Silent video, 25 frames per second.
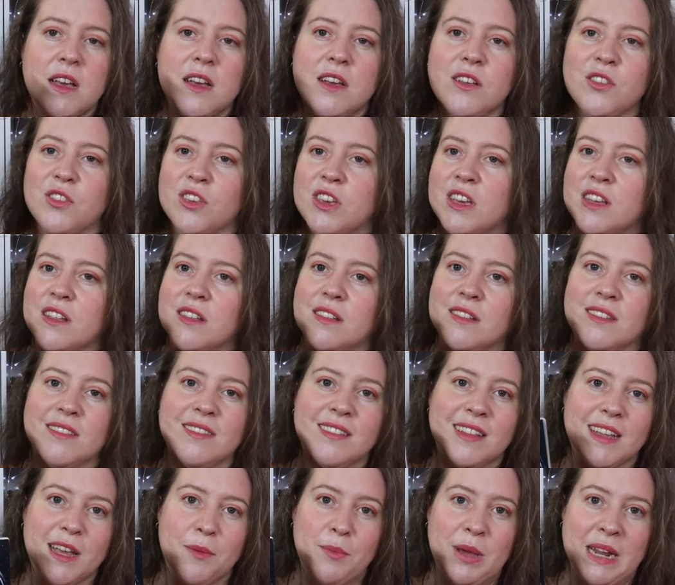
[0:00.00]
So you can
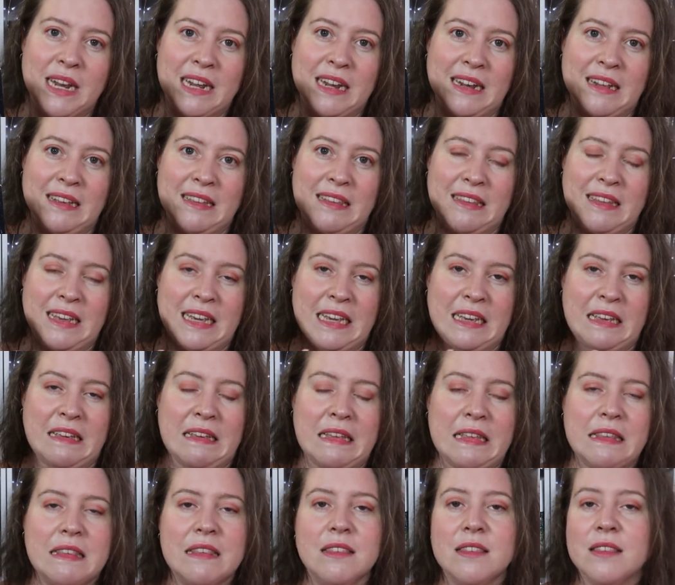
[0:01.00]
immediately see
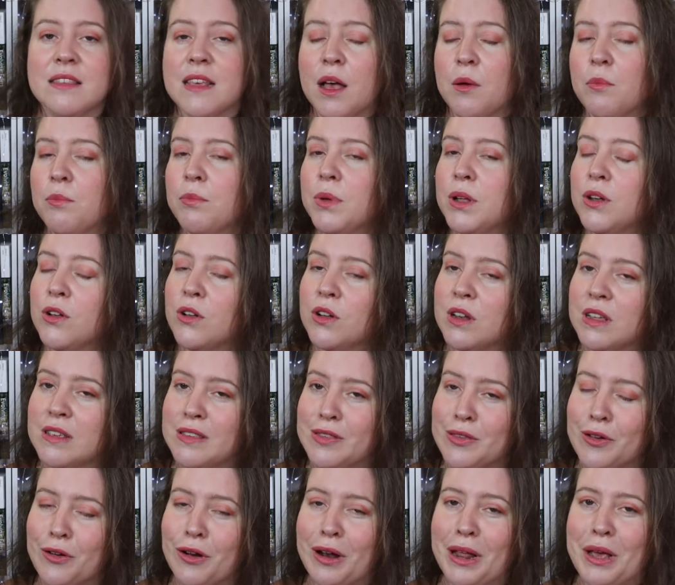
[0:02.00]
some, but not
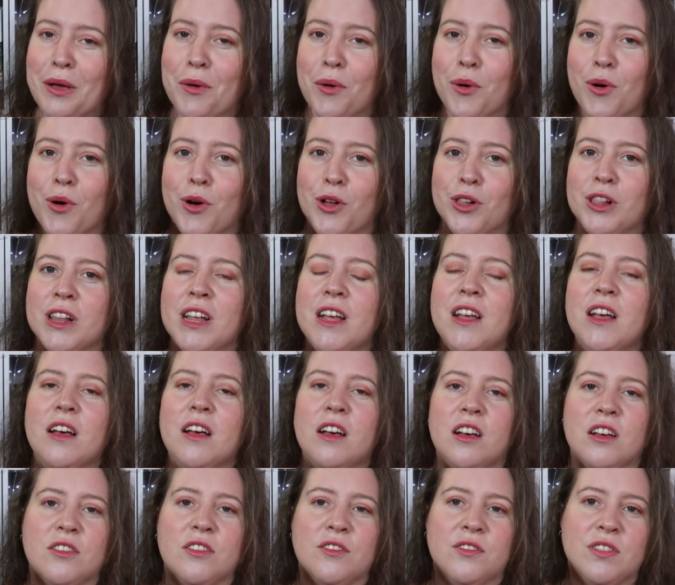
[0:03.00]
necessarily all,
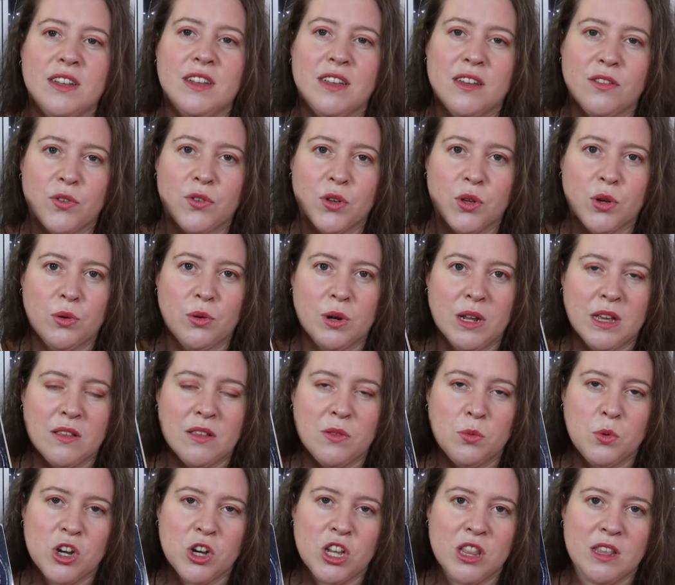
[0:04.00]
of the
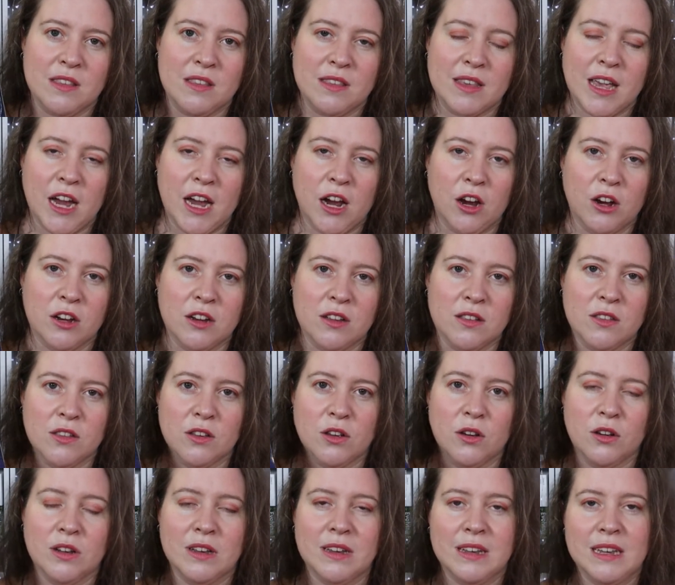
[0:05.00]
difficulties which these characters are
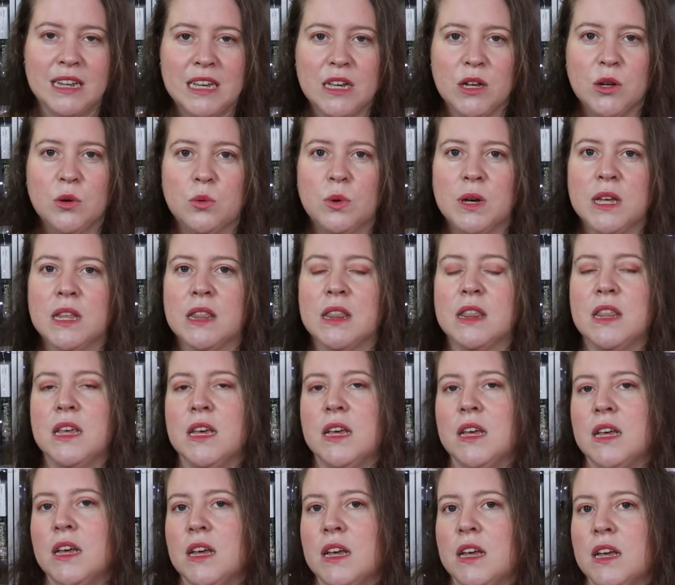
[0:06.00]
going to deal with
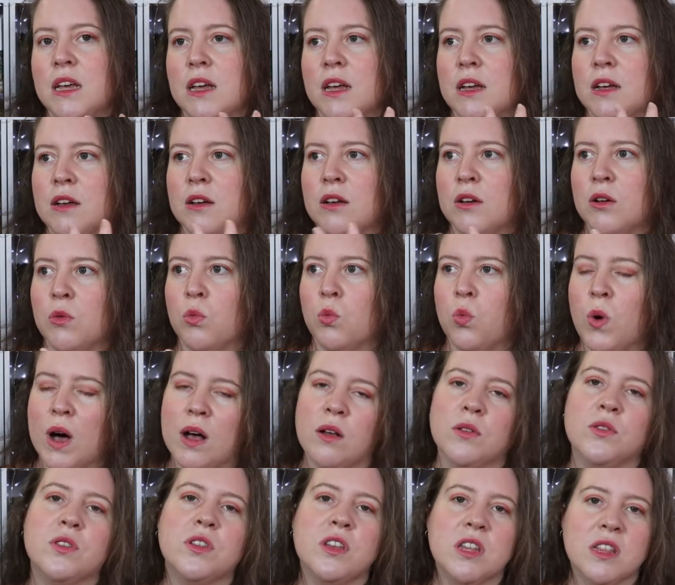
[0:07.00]

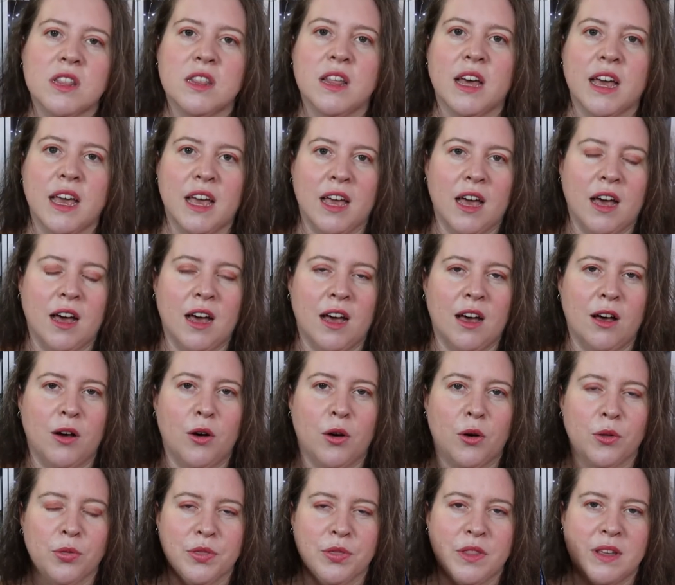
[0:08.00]
whilst they are
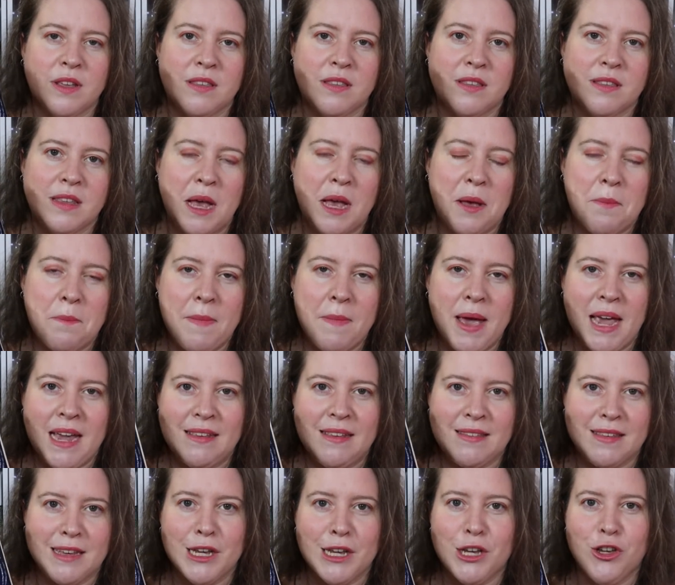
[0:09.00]
on this
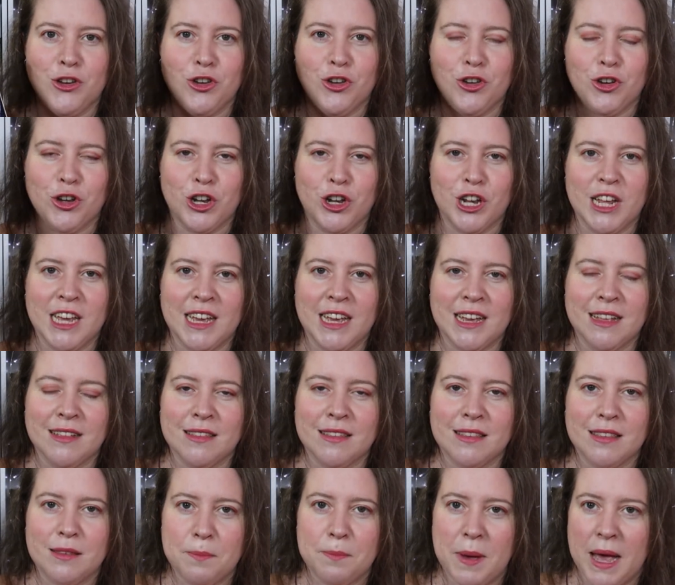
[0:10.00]
amazing journey in
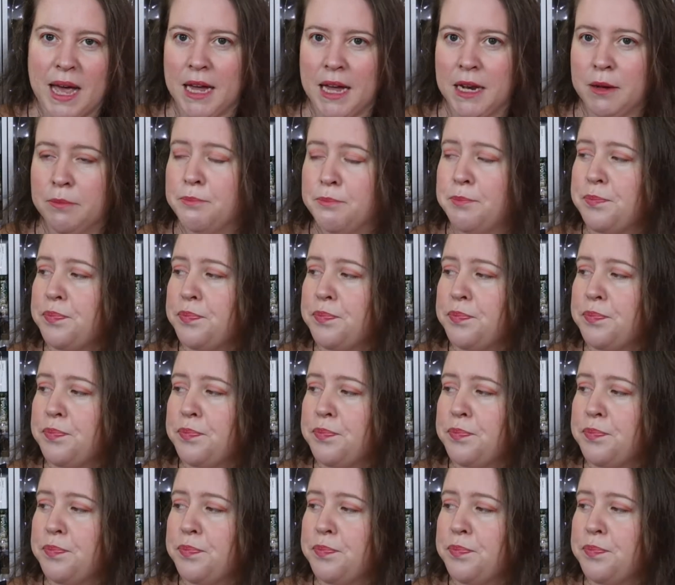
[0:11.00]
Spain.